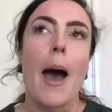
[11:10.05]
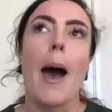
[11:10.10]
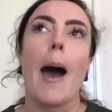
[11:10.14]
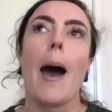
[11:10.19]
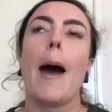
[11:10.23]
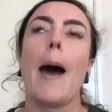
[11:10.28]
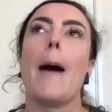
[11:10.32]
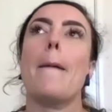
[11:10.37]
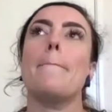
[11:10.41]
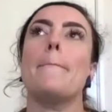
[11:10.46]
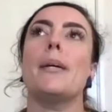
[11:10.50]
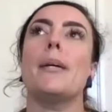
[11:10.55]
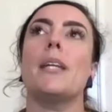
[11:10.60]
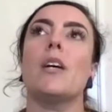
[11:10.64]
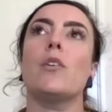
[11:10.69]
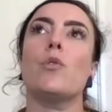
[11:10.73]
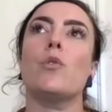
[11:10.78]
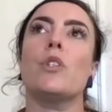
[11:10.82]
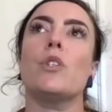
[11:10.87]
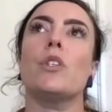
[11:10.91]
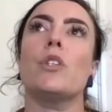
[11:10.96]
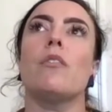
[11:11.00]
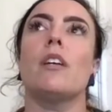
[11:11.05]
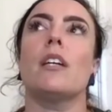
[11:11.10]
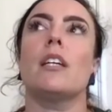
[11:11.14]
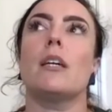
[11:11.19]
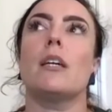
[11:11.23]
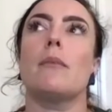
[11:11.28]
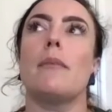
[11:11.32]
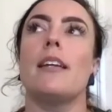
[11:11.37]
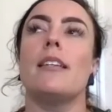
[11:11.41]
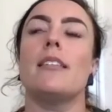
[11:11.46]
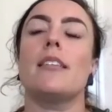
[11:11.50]
Um, but I'd also
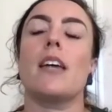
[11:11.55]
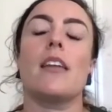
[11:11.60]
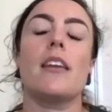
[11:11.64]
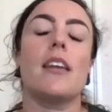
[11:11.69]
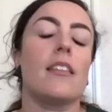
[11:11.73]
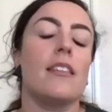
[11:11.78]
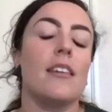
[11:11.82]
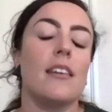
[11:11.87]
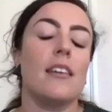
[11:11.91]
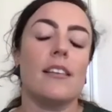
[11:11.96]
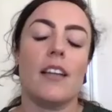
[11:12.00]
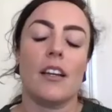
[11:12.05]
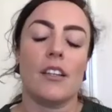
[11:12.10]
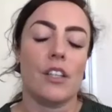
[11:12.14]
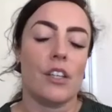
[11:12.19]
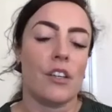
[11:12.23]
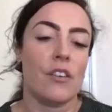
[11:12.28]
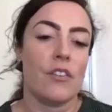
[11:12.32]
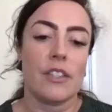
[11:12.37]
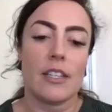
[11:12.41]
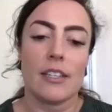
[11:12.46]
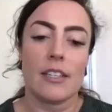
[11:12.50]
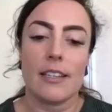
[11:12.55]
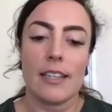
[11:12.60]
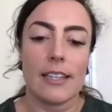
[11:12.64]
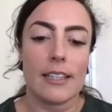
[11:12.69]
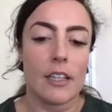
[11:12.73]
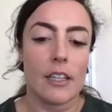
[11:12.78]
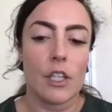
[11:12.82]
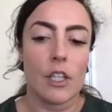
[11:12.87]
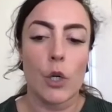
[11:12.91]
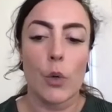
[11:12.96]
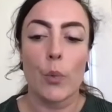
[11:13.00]
recommend, and I think like you said,
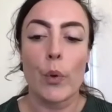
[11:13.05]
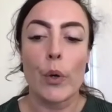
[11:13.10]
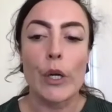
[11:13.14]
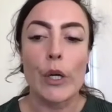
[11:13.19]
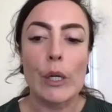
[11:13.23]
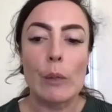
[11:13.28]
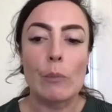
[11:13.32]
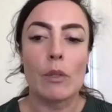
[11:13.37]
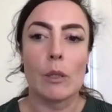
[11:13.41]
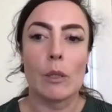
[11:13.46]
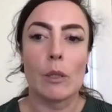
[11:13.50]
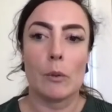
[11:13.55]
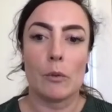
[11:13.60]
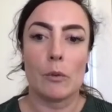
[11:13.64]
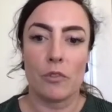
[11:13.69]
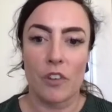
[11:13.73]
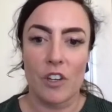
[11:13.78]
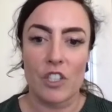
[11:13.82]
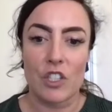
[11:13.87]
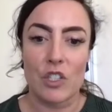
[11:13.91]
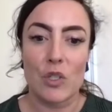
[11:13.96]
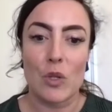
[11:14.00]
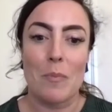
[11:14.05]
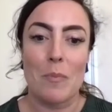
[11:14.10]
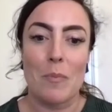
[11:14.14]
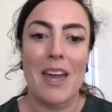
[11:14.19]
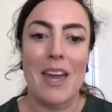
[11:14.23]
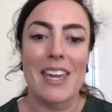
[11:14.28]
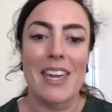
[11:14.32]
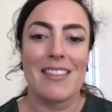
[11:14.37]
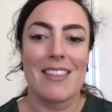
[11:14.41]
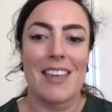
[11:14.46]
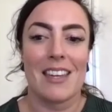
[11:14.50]
Nikola, you know, working with a professional,
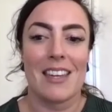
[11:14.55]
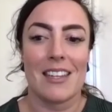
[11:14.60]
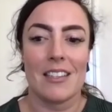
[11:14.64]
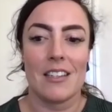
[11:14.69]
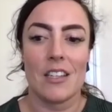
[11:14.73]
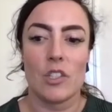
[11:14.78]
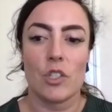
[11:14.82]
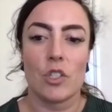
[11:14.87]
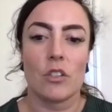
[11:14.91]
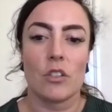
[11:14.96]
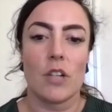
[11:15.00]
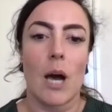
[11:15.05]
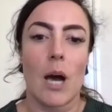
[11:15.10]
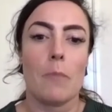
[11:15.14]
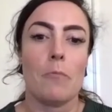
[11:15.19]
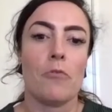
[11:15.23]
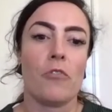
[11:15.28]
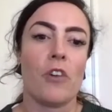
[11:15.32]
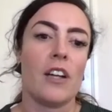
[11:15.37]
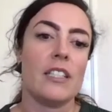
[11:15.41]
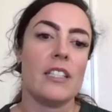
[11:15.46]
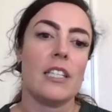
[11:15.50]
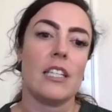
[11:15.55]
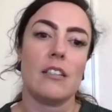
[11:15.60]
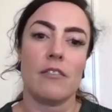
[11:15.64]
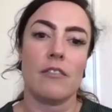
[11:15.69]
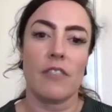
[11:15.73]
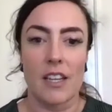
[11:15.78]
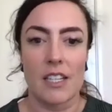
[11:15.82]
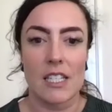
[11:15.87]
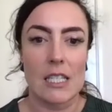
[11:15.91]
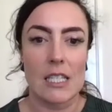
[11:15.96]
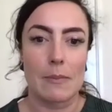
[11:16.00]
making that initial upfront
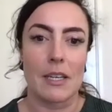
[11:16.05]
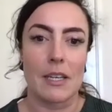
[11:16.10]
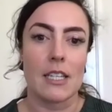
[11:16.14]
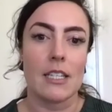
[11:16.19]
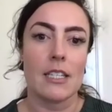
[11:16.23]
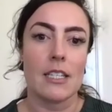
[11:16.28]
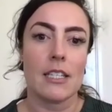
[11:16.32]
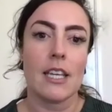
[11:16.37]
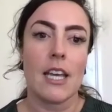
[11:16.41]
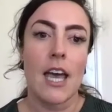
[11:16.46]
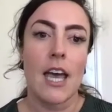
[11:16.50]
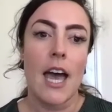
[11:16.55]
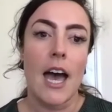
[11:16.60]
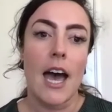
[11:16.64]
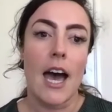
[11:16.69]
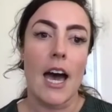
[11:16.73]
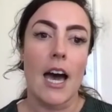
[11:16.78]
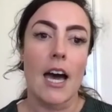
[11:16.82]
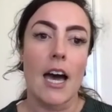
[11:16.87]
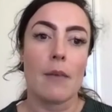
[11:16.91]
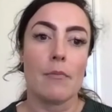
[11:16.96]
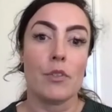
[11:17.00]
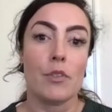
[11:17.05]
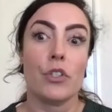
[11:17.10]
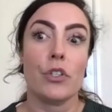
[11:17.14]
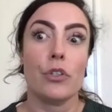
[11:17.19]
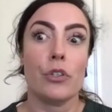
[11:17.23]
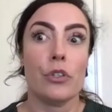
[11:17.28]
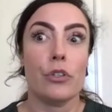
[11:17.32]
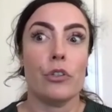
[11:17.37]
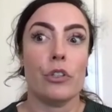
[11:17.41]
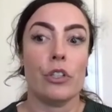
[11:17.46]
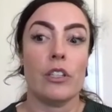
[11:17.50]
investment um,
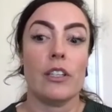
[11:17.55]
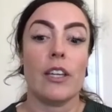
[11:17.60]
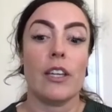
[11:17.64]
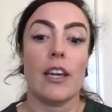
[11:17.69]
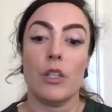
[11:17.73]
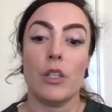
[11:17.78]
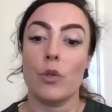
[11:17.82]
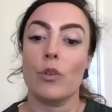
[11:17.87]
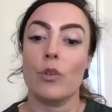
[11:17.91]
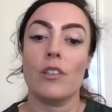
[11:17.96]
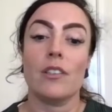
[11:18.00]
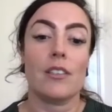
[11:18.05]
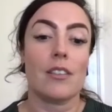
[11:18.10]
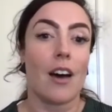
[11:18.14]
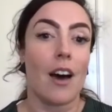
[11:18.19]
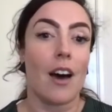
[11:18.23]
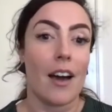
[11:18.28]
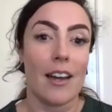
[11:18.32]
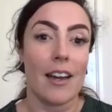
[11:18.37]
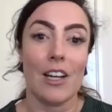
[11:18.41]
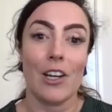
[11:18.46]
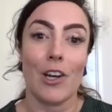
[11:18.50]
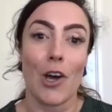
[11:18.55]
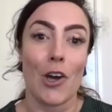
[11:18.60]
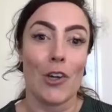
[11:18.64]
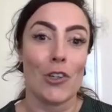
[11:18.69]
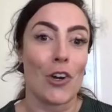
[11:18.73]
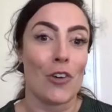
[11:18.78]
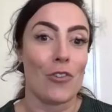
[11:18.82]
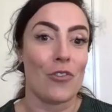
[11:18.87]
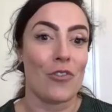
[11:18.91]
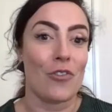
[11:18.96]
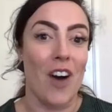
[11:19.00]
to get your entire
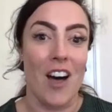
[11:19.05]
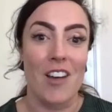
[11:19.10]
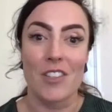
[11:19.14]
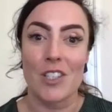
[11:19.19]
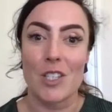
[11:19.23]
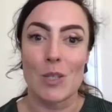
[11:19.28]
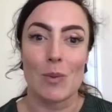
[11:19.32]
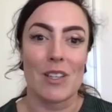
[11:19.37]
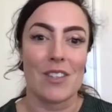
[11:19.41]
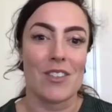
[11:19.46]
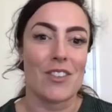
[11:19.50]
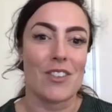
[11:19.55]
logo file suite.